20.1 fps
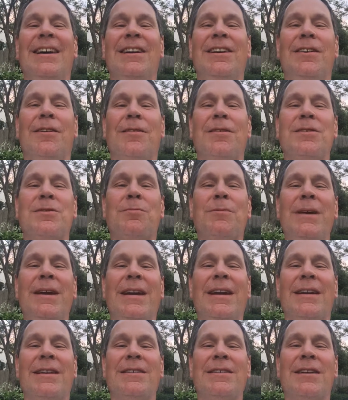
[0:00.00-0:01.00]
You know, this
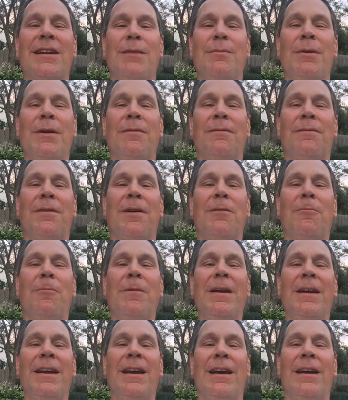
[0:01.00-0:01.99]
weekend is going to be a fun
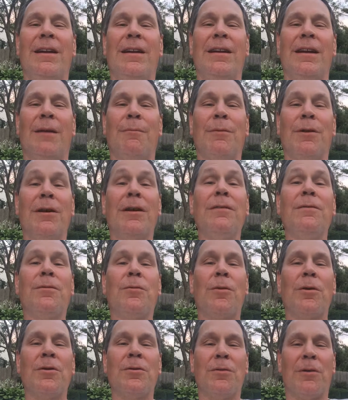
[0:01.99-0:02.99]
weekend. I'm looking
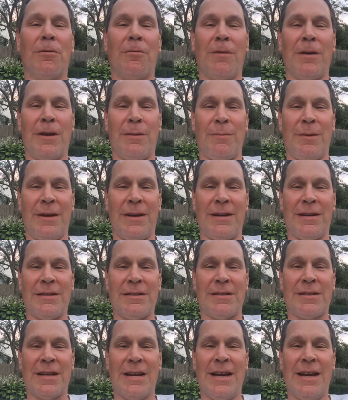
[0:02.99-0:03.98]
forward to it already
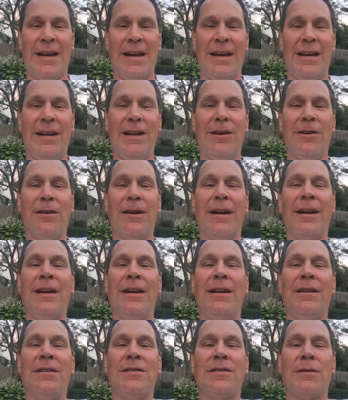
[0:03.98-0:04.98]
because here
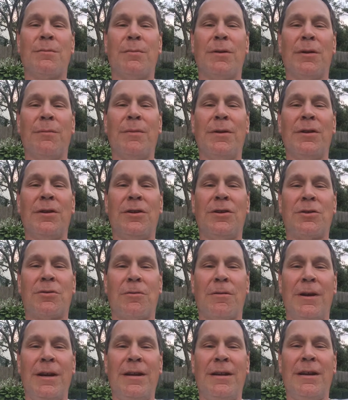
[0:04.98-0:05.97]
in suburban
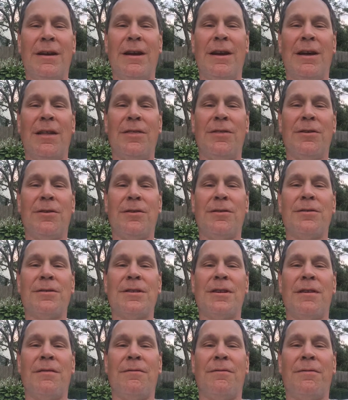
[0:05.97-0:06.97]
Detroit, there's
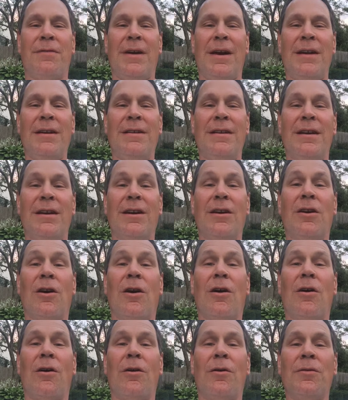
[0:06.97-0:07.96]
an event
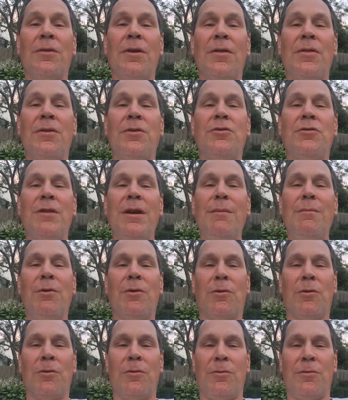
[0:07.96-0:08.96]
called the Dream
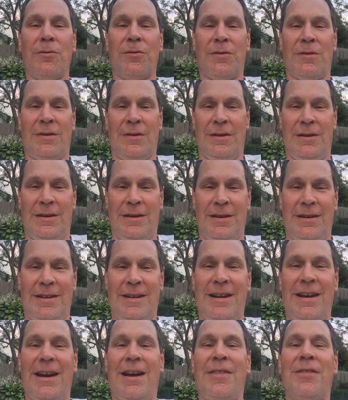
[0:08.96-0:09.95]
Cruise.
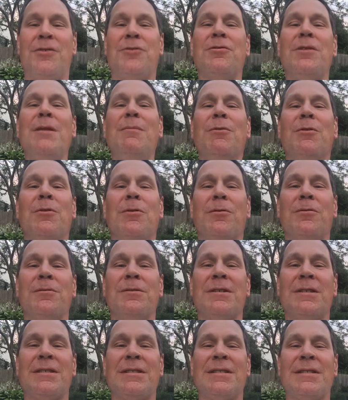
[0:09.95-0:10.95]
Yeah, the Dream
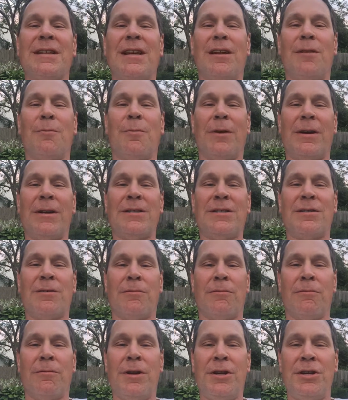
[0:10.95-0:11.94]
Cruise. It celebrates the
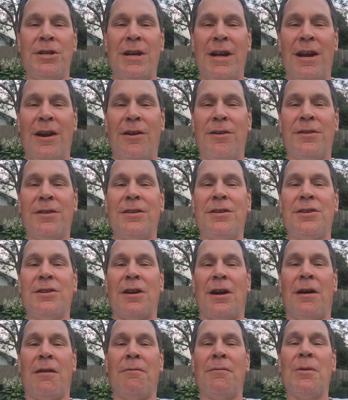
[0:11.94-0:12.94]
rich heritage
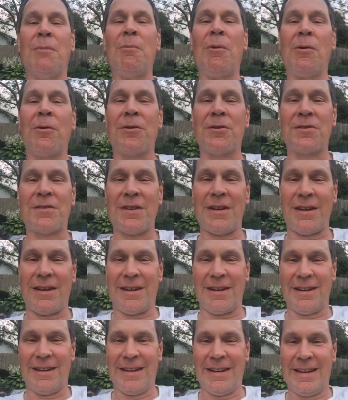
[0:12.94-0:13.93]
of the Motor
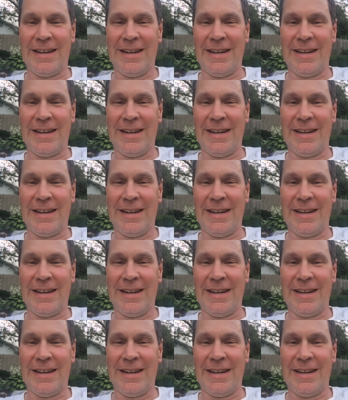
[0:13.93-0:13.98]
City.